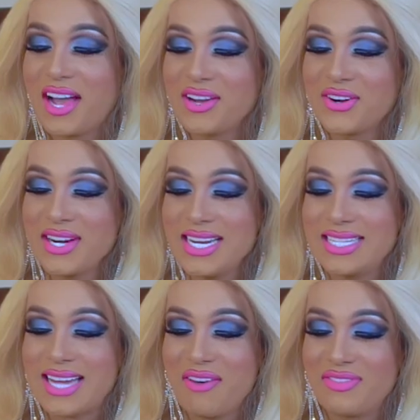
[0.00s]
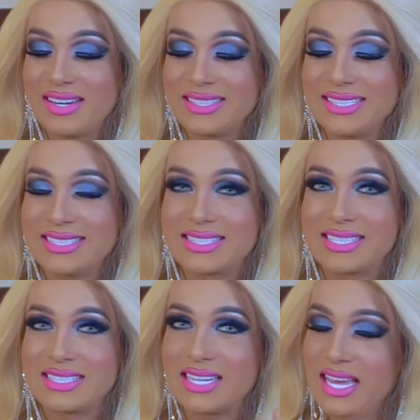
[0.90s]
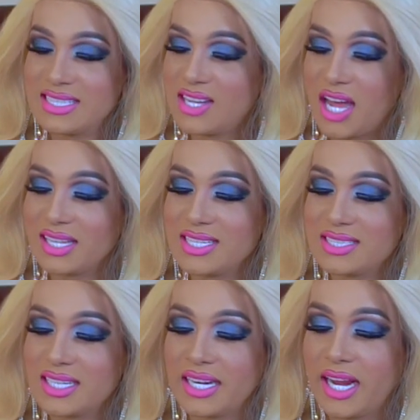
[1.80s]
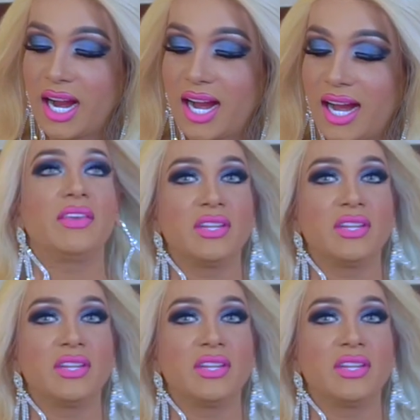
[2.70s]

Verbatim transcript: Kungari definitely just is not listed here.